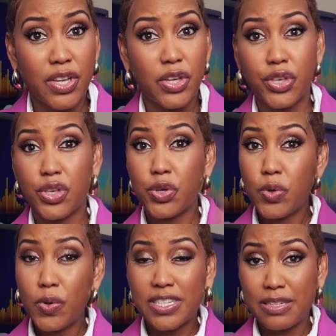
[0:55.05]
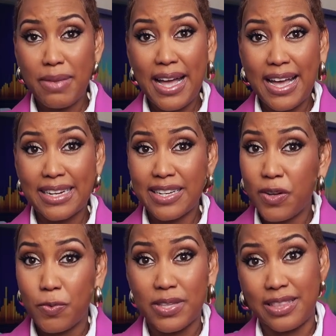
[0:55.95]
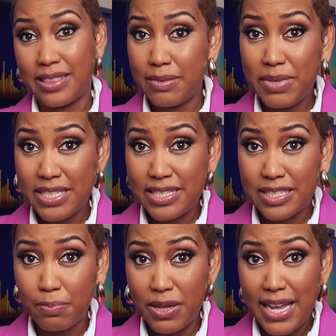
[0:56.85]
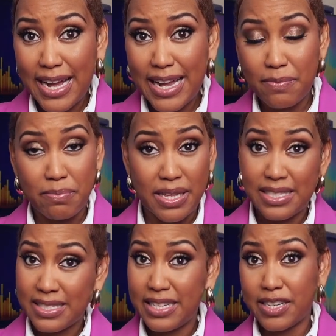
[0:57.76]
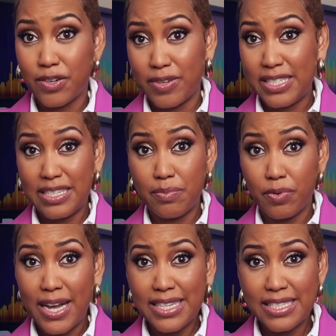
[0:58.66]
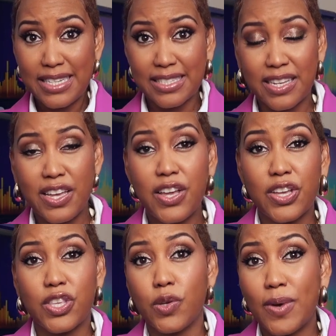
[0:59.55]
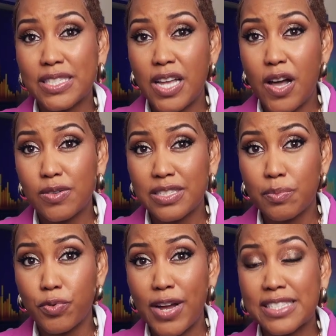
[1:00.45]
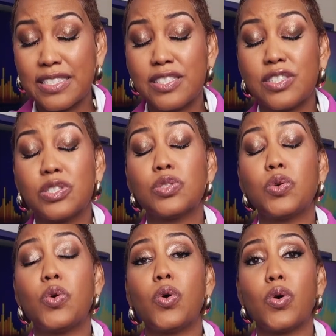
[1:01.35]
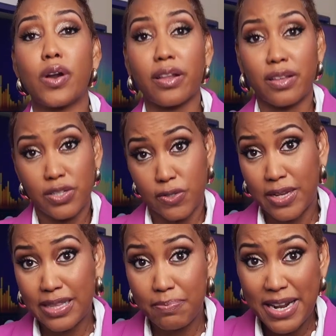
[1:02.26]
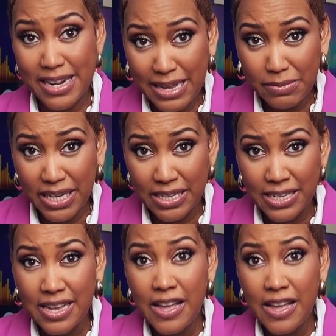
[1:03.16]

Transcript: Huge demand with limited supply means an increase in prices. US housing prices soared during the pandemic.